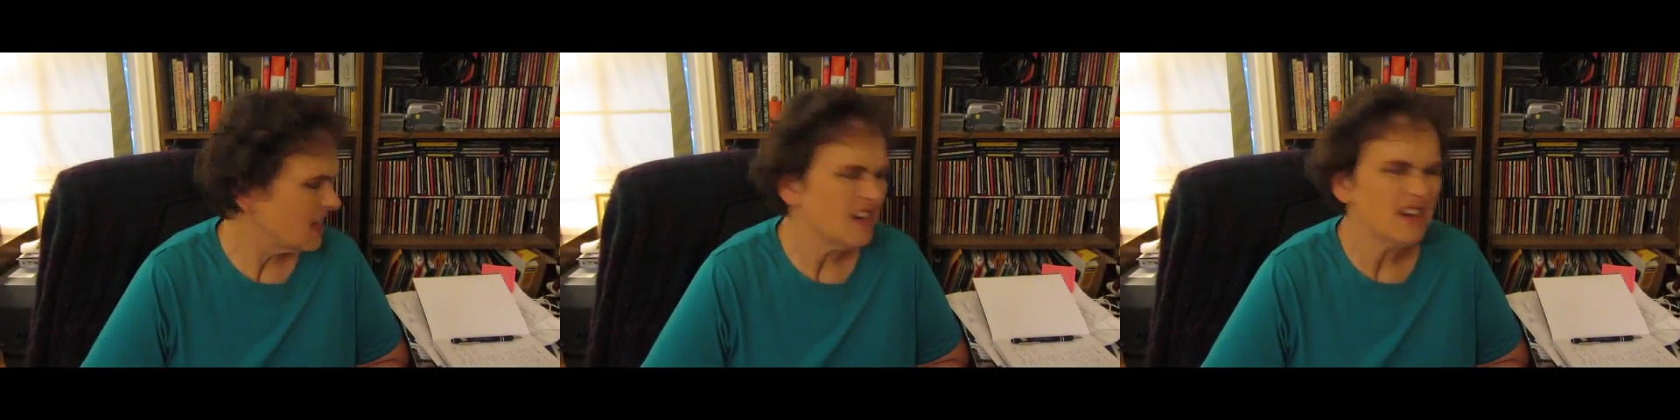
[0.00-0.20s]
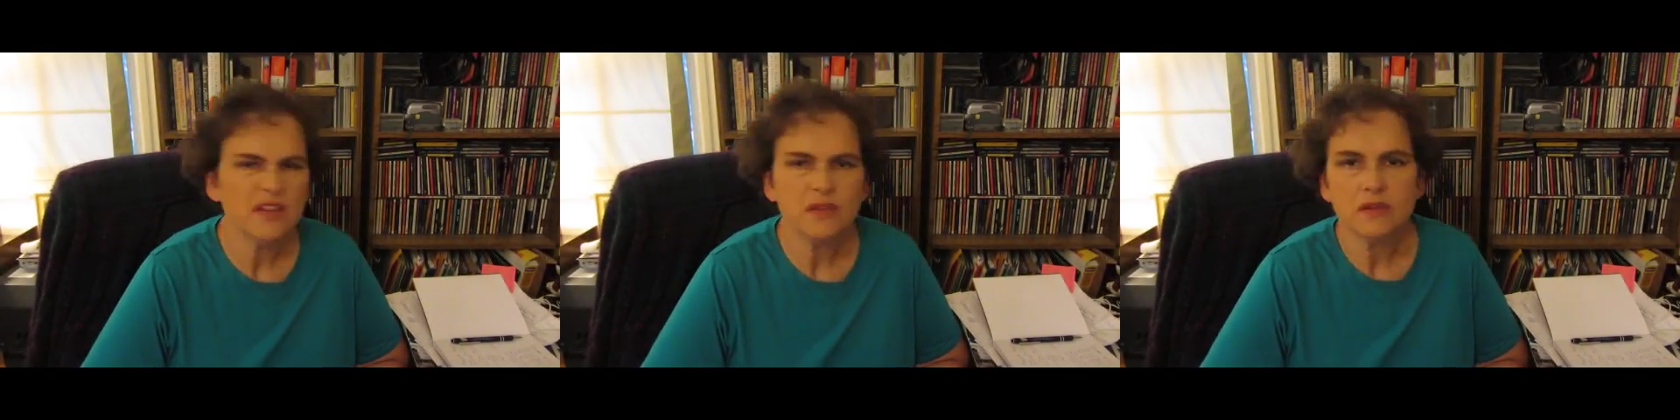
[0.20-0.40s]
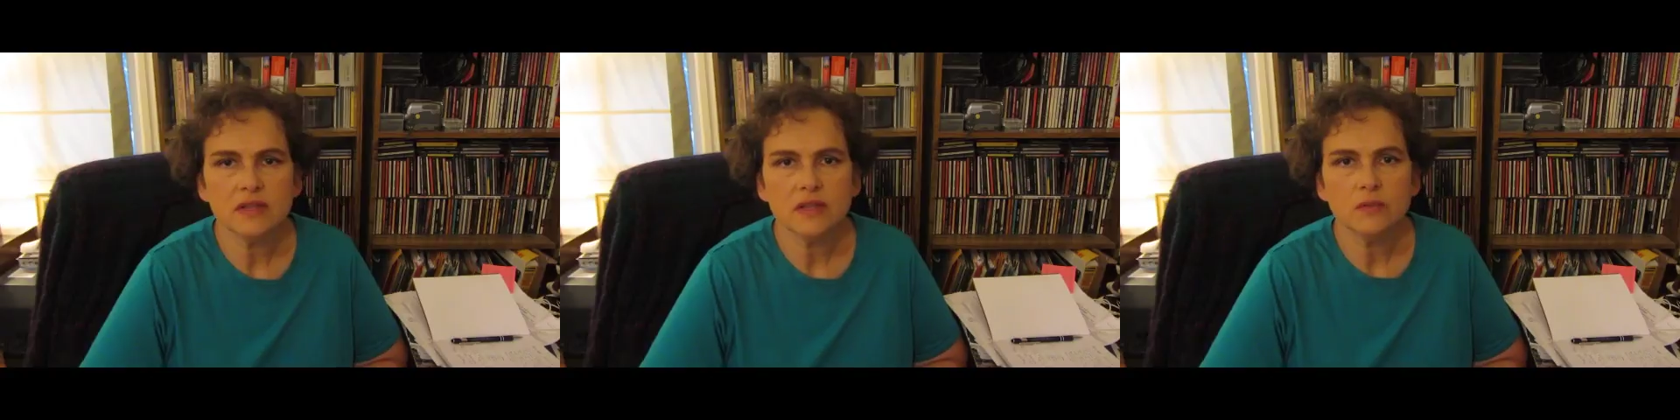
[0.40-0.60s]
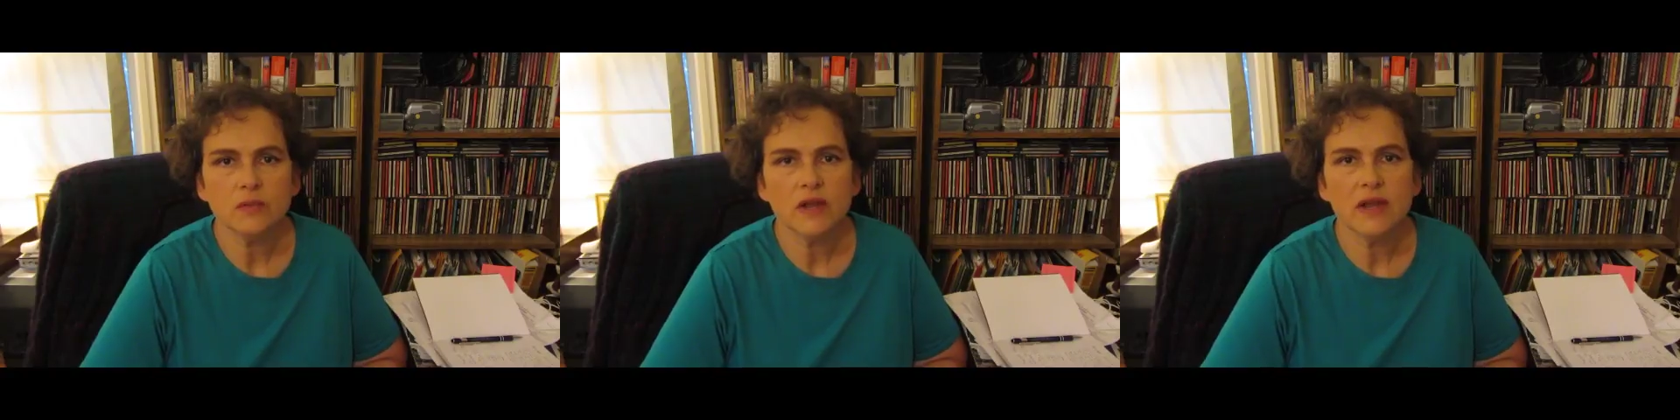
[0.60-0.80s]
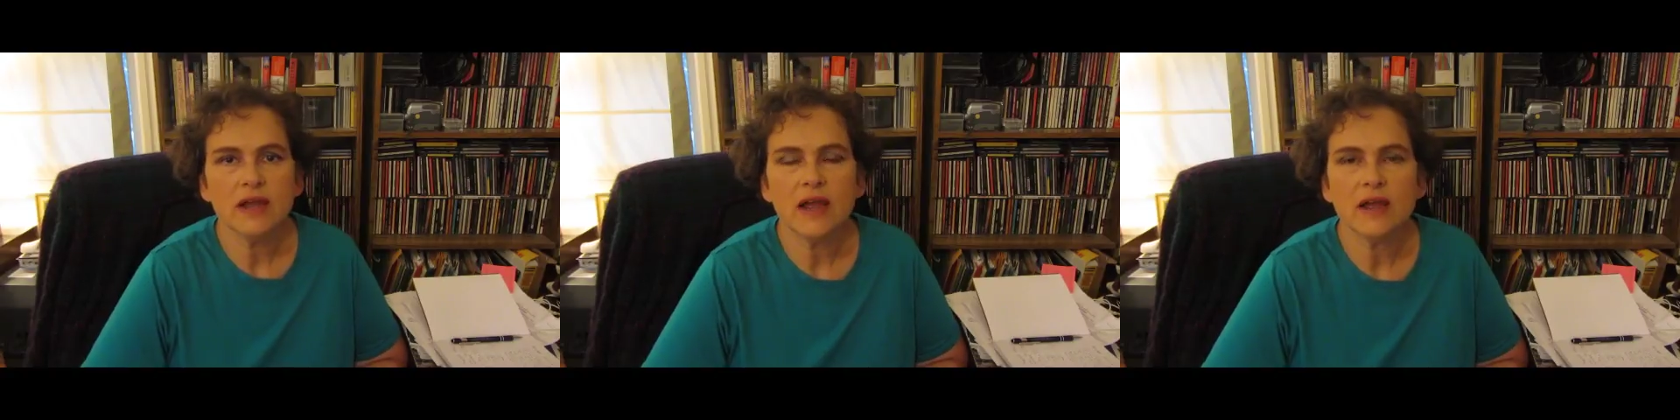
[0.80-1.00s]
Another thing
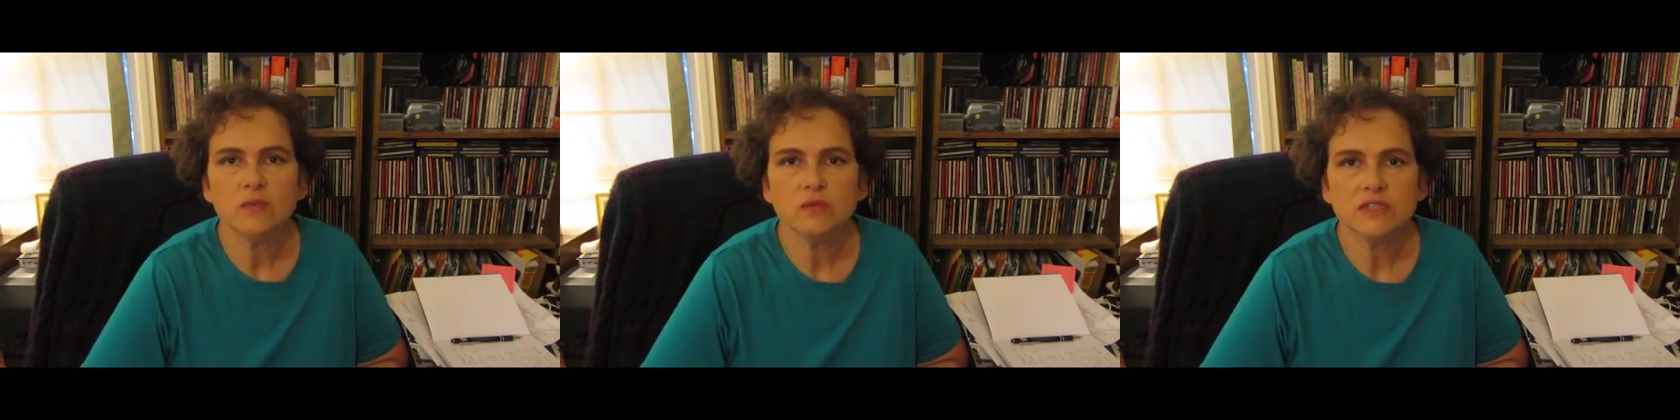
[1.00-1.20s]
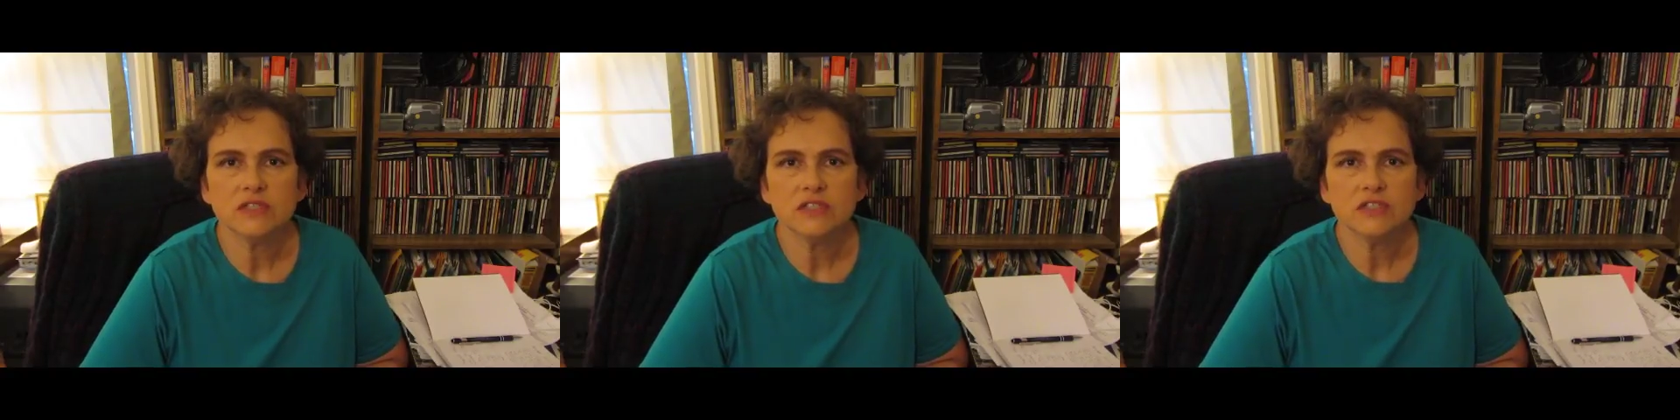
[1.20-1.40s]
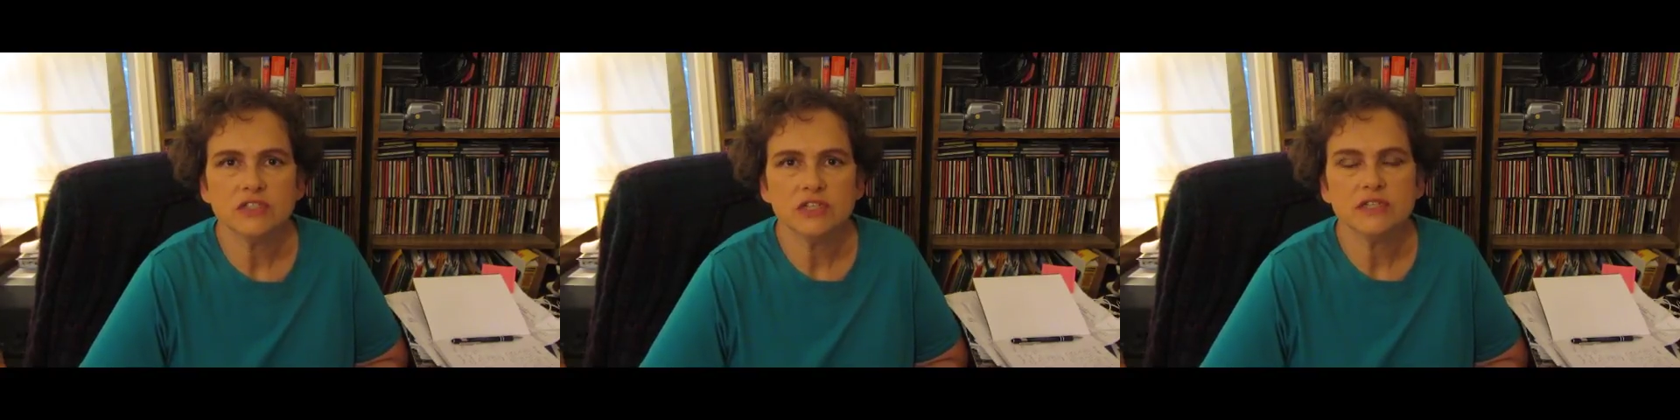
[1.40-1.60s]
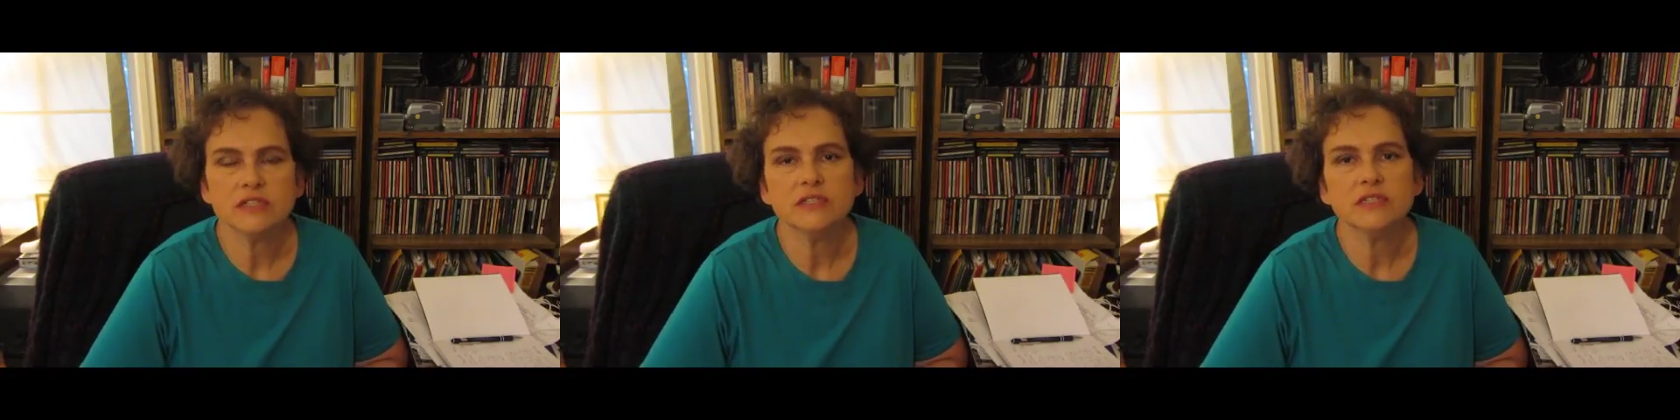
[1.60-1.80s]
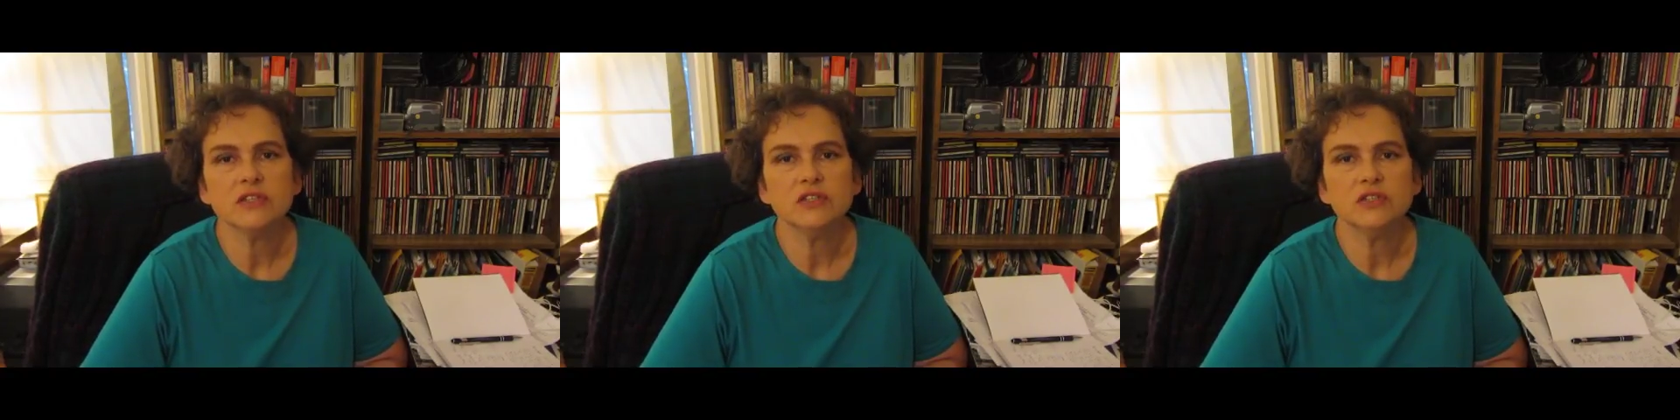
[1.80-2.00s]
what I would
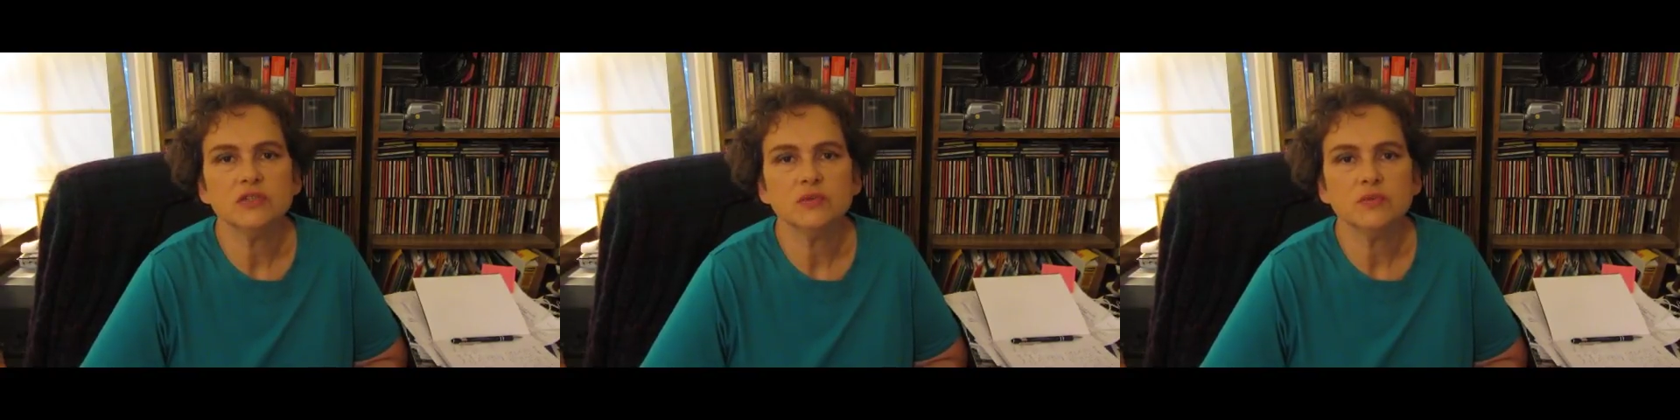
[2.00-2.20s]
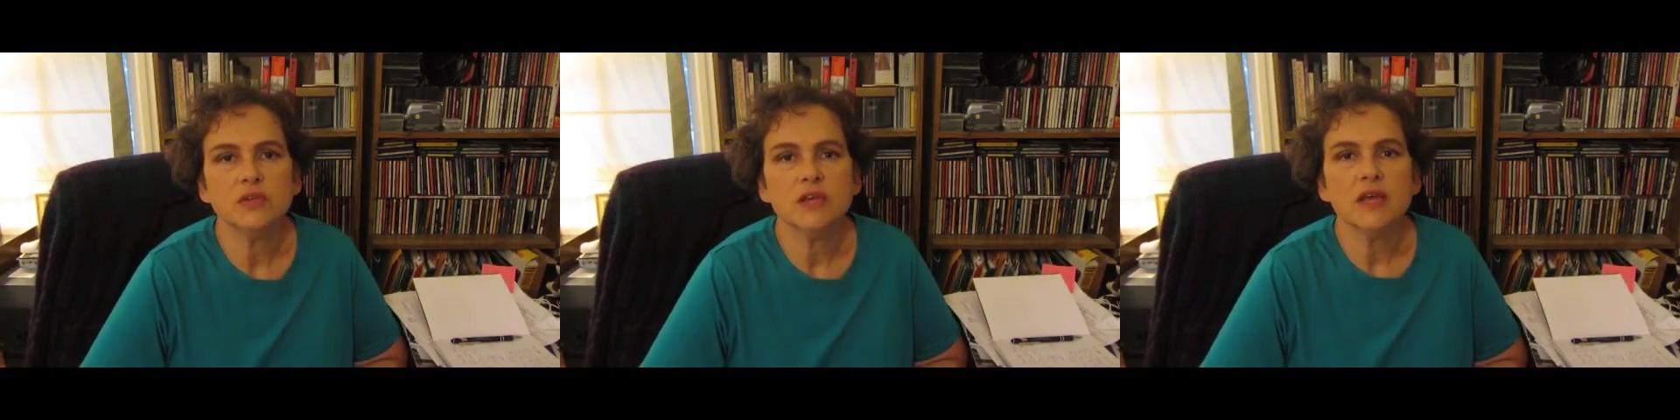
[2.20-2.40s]
suggest is